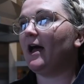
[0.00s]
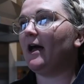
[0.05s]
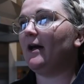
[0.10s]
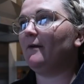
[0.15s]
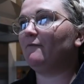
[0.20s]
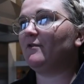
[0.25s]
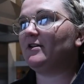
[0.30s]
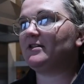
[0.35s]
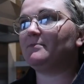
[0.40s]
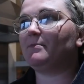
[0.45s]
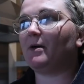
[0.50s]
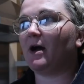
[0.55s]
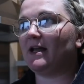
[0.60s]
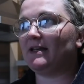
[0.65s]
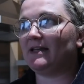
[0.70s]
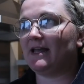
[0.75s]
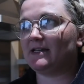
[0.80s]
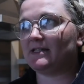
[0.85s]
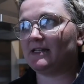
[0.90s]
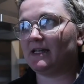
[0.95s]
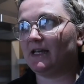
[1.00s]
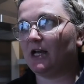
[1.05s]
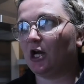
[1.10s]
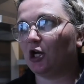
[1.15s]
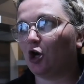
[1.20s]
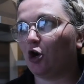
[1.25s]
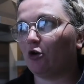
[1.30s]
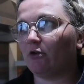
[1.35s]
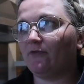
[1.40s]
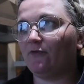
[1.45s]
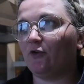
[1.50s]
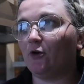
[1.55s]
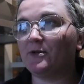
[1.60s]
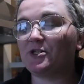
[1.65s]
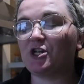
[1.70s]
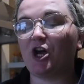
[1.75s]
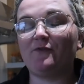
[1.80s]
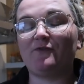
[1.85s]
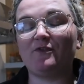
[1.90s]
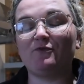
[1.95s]
um, written by Nnedi Okorafor,
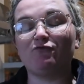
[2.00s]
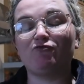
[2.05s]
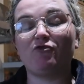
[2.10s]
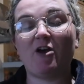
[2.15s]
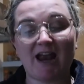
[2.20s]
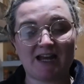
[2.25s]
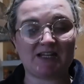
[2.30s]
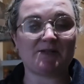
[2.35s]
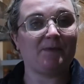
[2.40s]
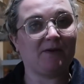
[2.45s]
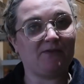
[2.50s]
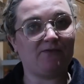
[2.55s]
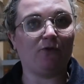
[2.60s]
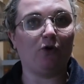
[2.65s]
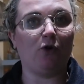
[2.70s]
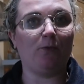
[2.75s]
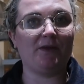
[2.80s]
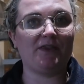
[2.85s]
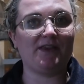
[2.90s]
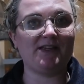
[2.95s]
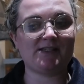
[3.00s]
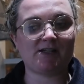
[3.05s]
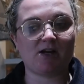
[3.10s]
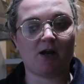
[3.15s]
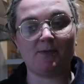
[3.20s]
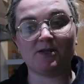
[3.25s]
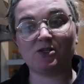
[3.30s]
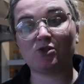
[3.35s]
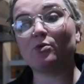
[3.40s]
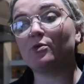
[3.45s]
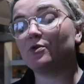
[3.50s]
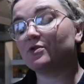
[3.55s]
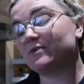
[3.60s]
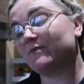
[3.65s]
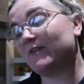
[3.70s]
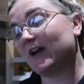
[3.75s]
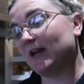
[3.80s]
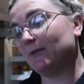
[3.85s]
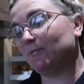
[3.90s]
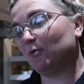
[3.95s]
which I've read before, but this time I saw it was
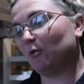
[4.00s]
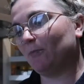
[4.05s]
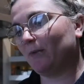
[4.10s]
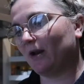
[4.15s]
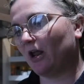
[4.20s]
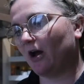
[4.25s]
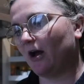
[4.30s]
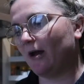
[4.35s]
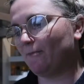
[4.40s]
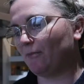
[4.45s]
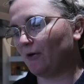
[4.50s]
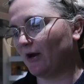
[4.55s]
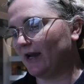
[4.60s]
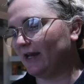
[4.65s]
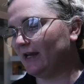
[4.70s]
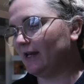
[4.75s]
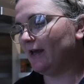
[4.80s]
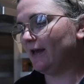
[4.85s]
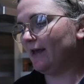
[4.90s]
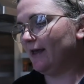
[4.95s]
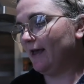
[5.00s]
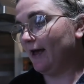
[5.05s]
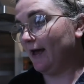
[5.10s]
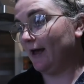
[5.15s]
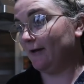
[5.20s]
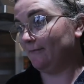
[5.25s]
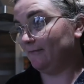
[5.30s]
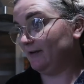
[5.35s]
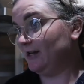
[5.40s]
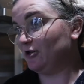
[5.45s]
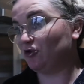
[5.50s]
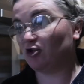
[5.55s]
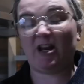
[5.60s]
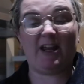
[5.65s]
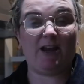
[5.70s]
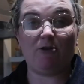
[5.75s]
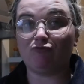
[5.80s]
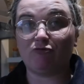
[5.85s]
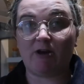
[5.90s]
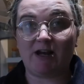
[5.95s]
available in my library, um,
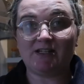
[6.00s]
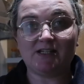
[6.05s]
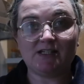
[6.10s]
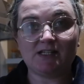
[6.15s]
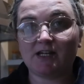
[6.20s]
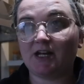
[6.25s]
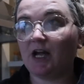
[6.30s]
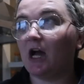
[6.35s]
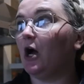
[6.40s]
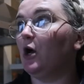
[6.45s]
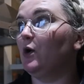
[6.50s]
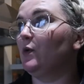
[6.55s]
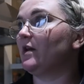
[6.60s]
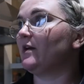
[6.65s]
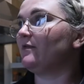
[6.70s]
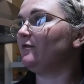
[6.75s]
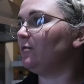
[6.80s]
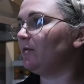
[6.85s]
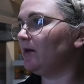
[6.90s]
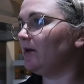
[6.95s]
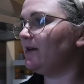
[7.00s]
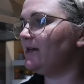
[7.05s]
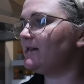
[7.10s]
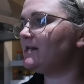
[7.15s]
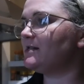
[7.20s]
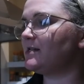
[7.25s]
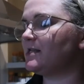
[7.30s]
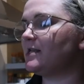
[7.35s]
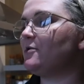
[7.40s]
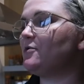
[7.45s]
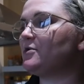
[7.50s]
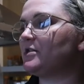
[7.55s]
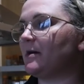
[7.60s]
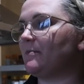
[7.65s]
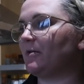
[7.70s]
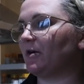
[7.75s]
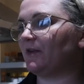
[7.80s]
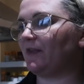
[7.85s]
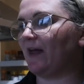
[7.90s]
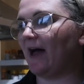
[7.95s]
literally ready to go. And I thought, well, I'll listen to the
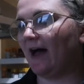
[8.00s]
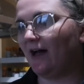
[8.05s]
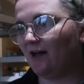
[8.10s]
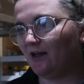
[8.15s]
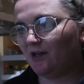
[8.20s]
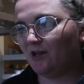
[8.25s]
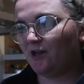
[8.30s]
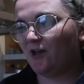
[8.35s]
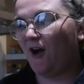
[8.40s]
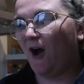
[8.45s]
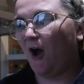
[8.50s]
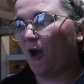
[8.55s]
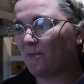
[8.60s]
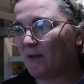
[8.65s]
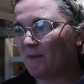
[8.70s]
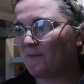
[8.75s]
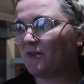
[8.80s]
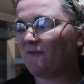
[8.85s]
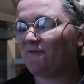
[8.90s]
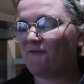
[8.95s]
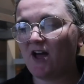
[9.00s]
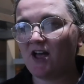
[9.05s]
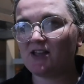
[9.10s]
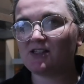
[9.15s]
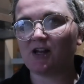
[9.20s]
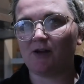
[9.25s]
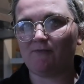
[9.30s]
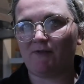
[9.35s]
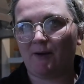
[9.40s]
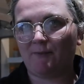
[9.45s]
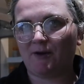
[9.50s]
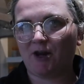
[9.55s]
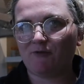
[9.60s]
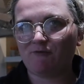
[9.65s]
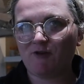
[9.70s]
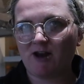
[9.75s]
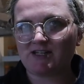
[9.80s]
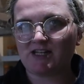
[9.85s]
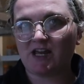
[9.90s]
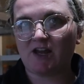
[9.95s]
audiobook of that. I remember the first time around when I
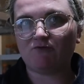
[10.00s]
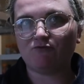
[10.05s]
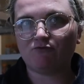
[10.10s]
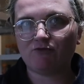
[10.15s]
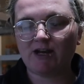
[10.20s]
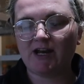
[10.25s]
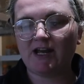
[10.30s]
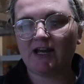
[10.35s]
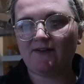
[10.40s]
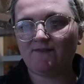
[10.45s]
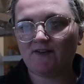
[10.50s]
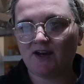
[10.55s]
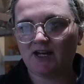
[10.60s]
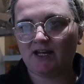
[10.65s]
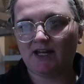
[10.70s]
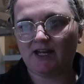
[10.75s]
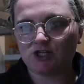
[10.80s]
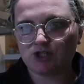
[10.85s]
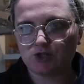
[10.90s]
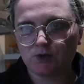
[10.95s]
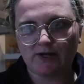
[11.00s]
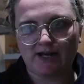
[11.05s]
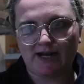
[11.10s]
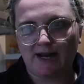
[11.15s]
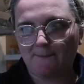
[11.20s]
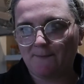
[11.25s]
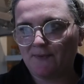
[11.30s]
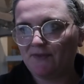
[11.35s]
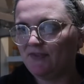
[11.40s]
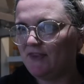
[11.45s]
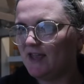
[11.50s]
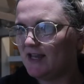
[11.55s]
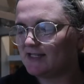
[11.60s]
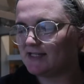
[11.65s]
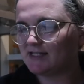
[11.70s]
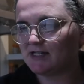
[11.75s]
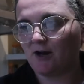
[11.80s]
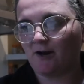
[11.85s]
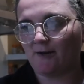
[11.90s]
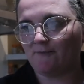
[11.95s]
read it, really, really enjoying it. But
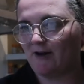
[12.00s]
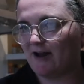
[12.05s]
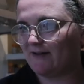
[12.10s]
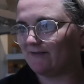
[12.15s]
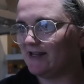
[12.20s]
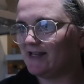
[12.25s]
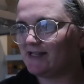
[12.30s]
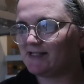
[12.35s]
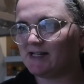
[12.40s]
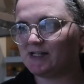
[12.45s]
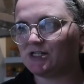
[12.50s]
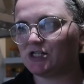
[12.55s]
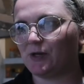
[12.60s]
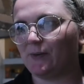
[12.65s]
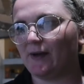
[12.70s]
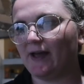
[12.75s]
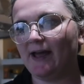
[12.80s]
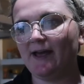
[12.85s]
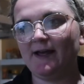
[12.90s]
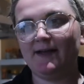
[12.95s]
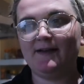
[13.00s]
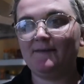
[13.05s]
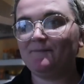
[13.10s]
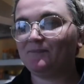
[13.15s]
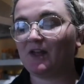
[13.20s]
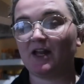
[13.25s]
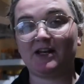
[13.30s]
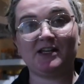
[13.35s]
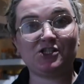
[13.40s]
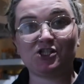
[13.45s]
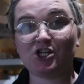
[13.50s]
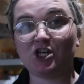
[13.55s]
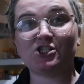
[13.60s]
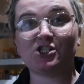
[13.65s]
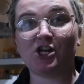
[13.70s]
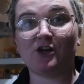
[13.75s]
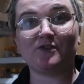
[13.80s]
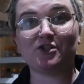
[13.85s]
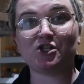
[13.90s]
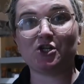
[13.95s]
this time around, listening to it, and it's
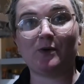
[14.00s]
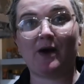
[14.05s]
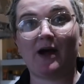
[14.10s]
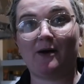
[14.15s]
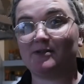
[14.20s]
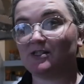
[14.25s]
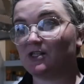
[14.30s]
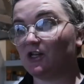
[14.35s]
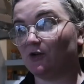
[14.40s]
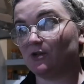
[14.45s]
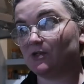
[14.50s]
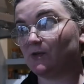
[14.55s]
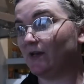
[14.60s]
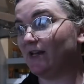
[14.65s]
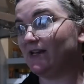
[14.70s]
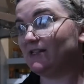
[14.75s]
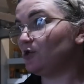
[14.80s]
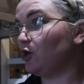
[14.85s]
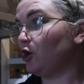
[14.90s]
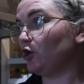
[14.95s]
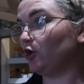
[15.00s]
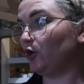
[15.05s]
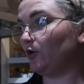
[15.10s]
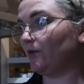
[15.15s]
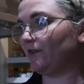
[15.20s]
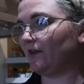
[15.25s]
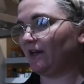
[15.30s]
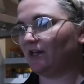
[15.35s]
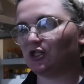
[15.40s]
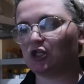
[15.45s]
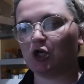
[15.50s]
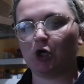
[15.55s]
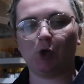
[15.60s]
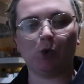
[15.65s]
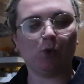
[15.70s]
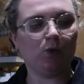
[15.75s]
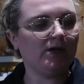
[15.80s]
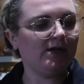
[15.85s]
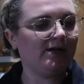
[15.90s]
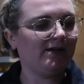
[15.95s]
just over two hours long, so it is not a long thing at
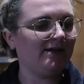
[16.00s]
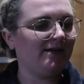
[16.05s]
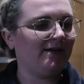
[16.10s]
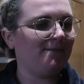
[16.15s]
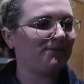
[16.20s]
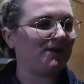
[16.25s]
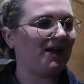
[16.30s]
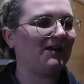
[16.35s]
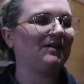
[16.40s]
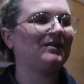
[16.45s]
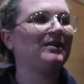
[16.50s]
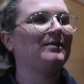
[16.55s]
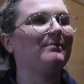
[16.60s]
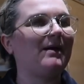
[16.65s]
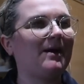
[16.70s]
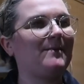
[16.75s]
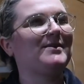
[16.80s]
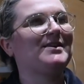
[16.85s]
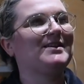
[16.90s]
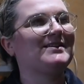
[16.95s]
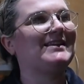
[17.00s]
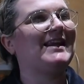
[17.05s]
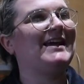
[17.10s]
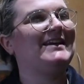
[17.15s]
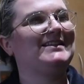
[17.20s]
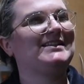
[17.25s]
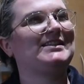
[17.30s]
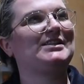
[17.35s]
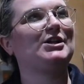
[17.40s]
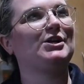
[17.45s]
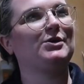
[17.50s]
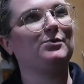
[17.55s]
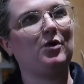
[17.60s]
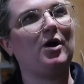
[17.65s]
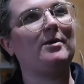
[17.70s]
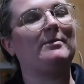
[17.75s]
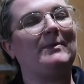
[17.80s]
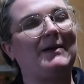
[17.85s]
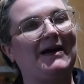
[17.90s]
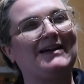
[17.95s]
all. And I think maybe this lends to
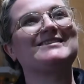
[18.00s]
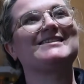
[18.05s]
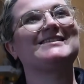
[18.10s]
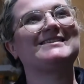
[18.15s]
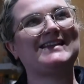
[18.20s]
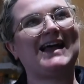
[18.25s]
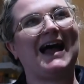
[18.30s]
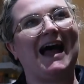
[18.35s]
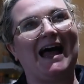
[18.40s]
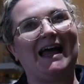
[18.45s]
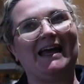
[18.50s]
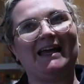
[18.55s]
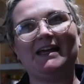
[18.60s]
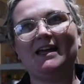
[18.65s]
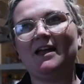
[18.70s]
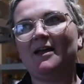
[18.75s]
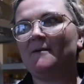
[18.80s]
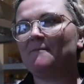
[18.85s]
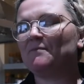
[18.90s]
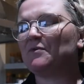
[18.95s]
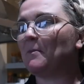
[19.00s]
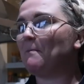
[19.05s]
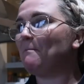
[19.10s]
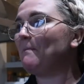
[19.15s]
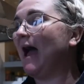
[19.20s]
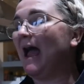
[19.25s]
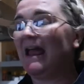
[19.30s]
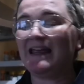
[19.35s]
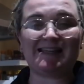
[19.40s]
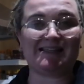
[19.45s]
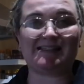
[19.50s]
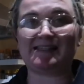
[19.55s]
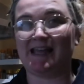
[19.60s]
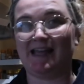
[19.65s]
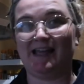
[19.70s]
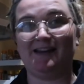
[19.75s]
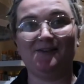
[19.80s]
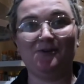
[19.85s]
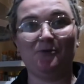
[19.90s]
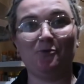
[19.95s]
what I'm about to say. The
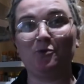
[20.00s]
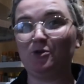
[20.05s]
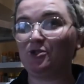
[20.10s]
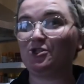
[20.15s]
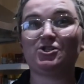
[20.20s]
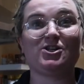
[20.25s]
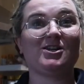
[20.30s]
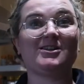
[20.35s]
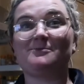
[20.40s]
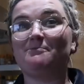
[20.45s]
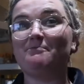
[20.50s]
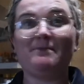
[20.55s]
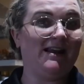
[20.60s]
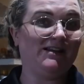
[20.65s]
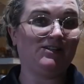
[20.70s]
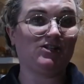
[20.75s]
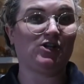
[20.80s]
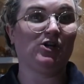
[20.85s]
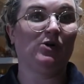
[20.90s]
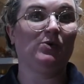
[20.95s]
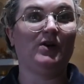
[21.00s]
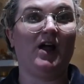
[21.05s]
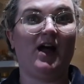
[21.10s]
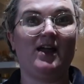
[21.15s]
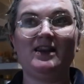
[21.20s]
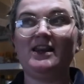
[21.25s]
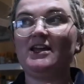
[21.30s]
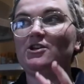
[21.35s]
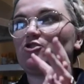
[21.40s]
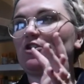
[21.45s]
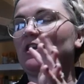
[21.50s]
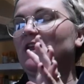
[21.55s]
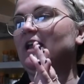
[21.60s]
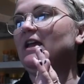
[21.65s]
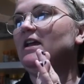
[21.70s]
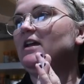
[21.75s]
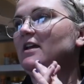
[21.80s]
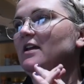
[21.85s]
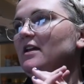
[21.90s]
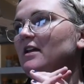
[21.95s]
pacing was just mental. Like,
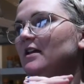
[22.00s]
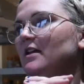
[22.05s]
literally,